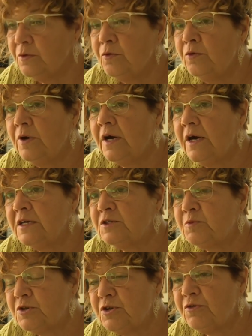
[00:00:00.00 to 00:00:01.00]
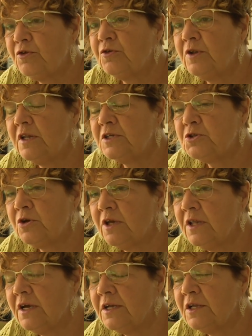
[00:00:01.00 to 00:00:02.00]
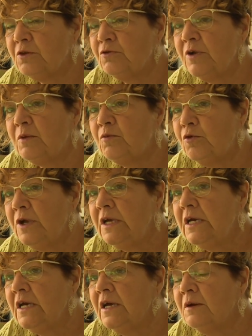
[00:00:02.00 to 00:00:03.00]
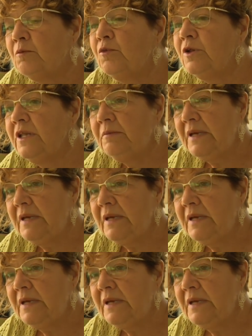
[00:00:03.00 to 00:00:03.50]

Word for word: He said it was a very limited vision of Catalonia's history.